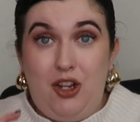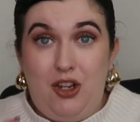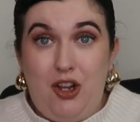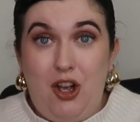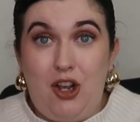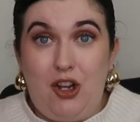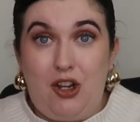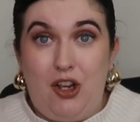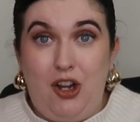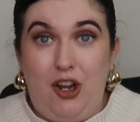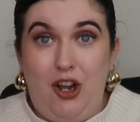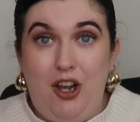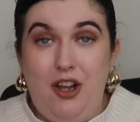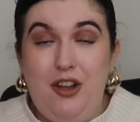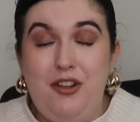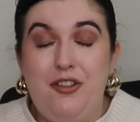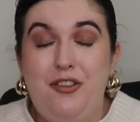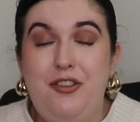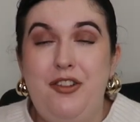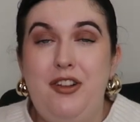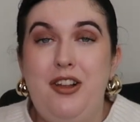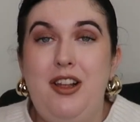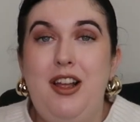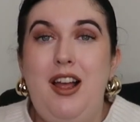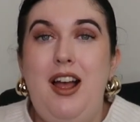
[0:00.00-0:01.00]
Got cut
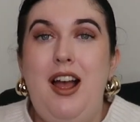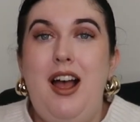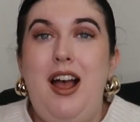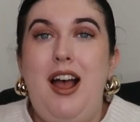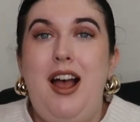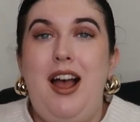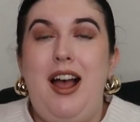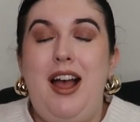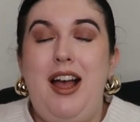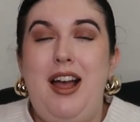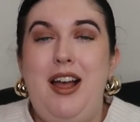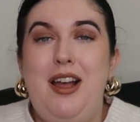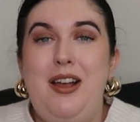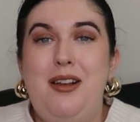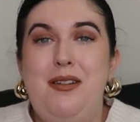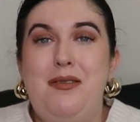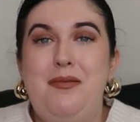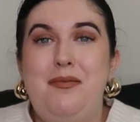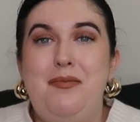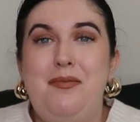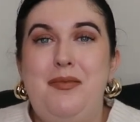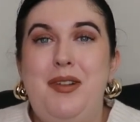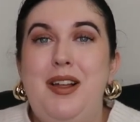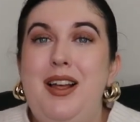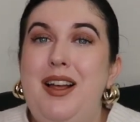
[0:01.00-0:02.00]
off.
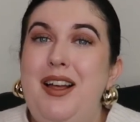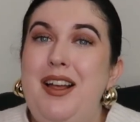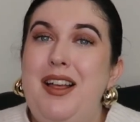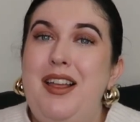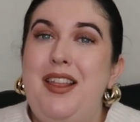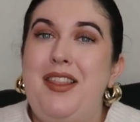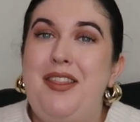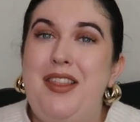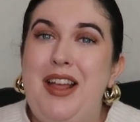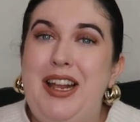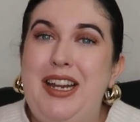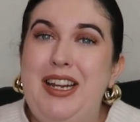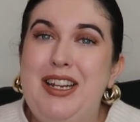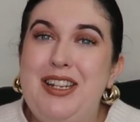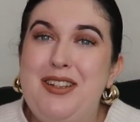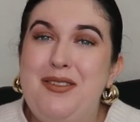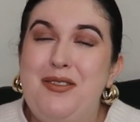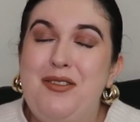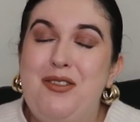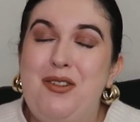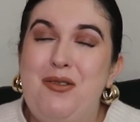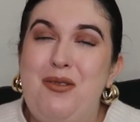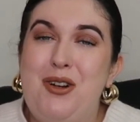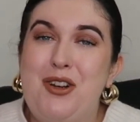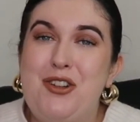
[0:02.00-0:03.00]
Thank you so
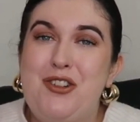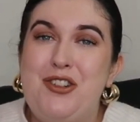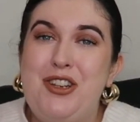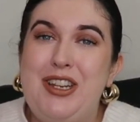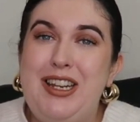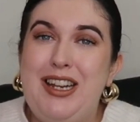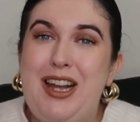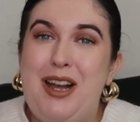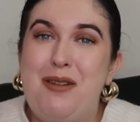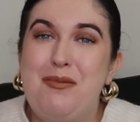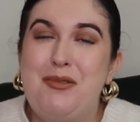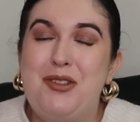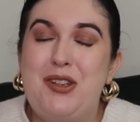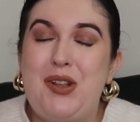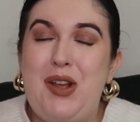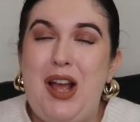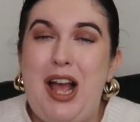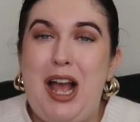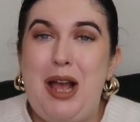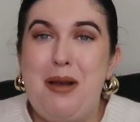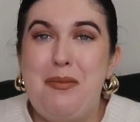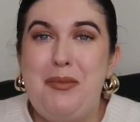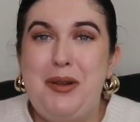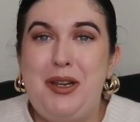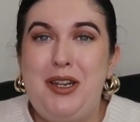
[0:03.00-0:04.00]
much for watching. I'm so
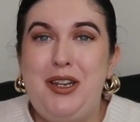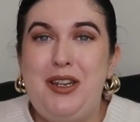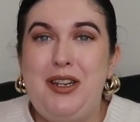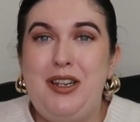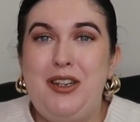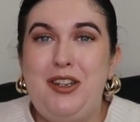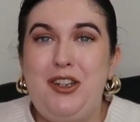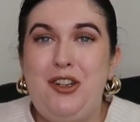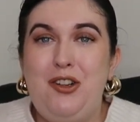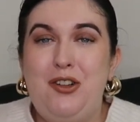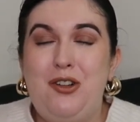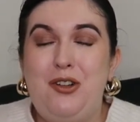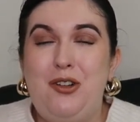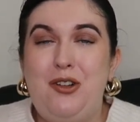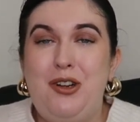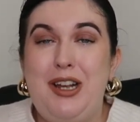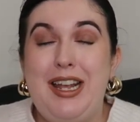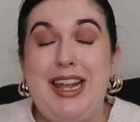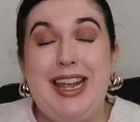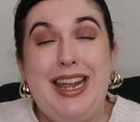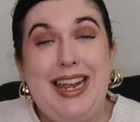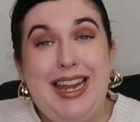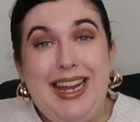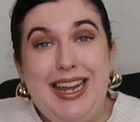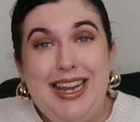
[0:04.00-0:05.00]
happy you're
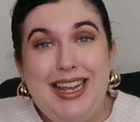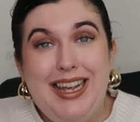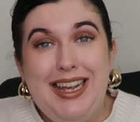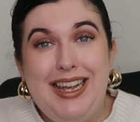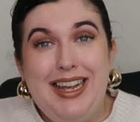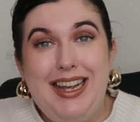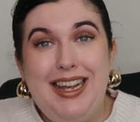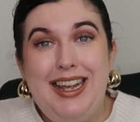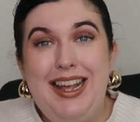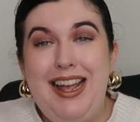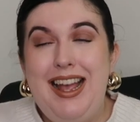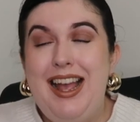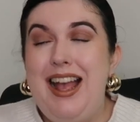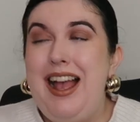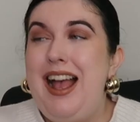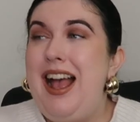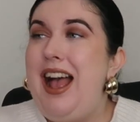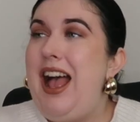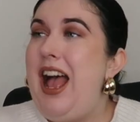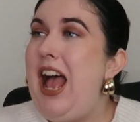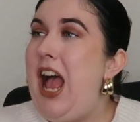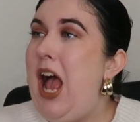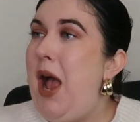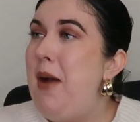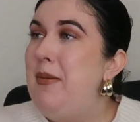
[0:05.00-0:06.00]
here.
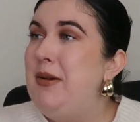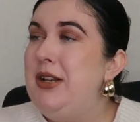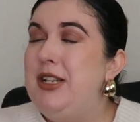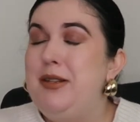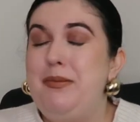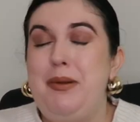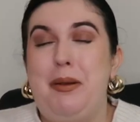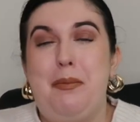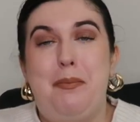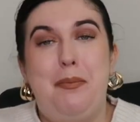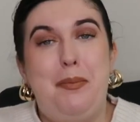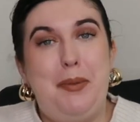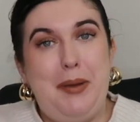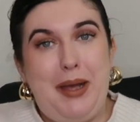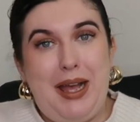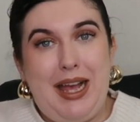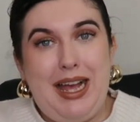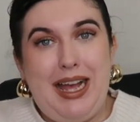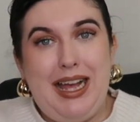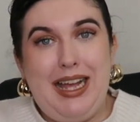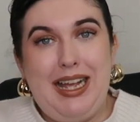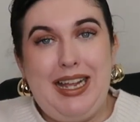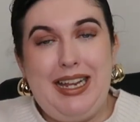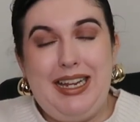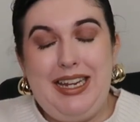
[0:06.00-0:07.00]
Happy to be
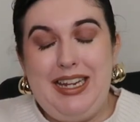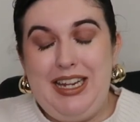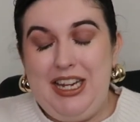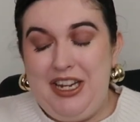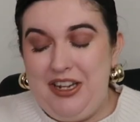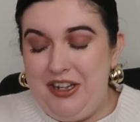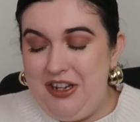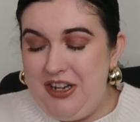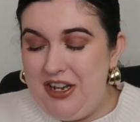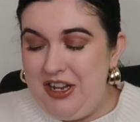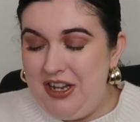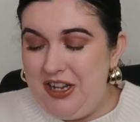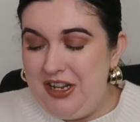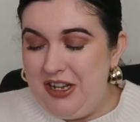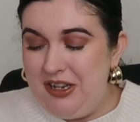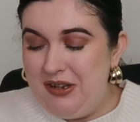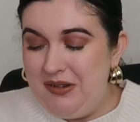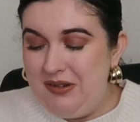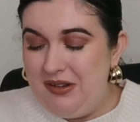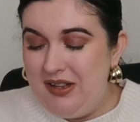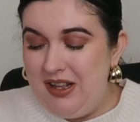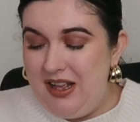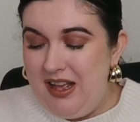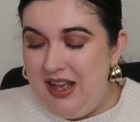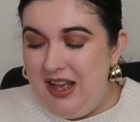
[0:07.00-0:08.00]
back, you
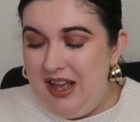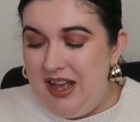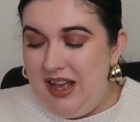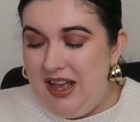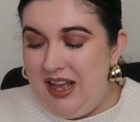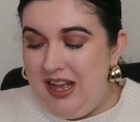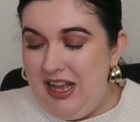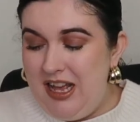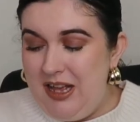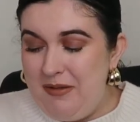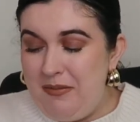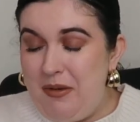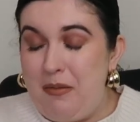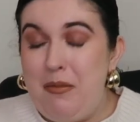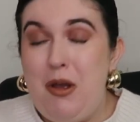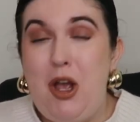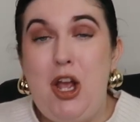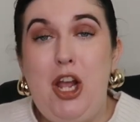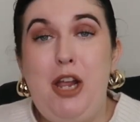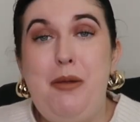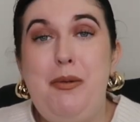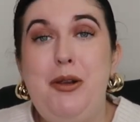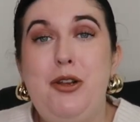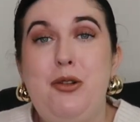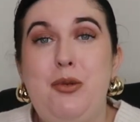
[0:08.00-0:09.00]
know. I'm
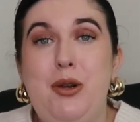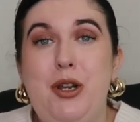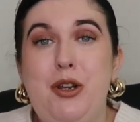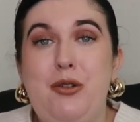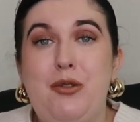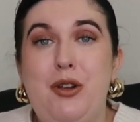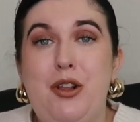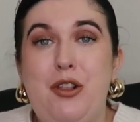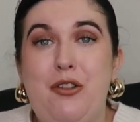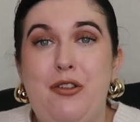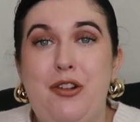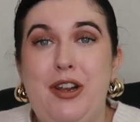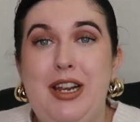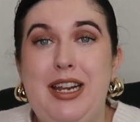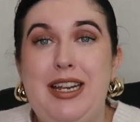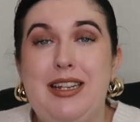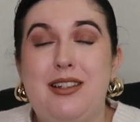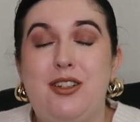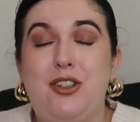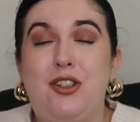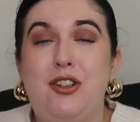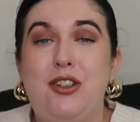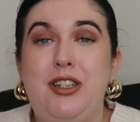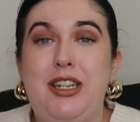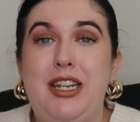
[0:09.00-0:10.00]
hoping 2023 is
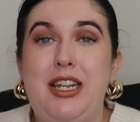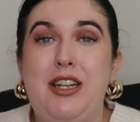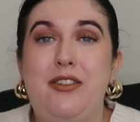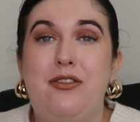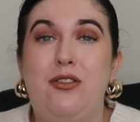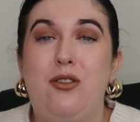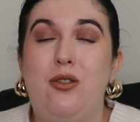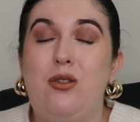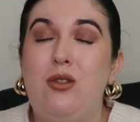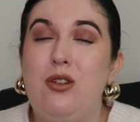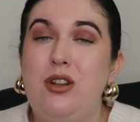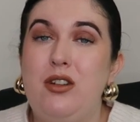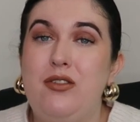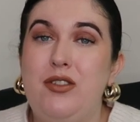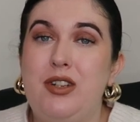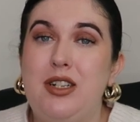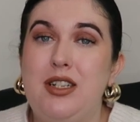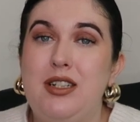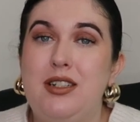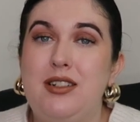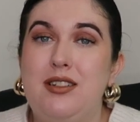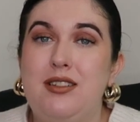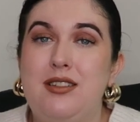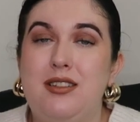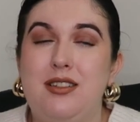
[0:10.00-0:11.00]
a good year for all of
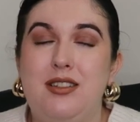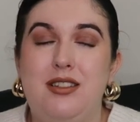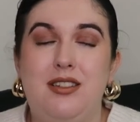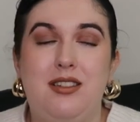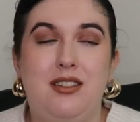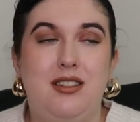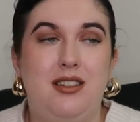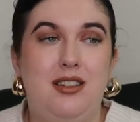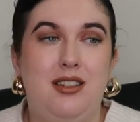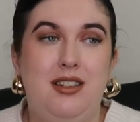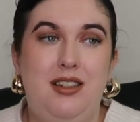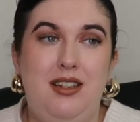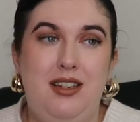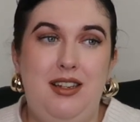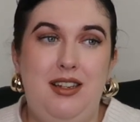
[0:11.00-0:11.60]
us, and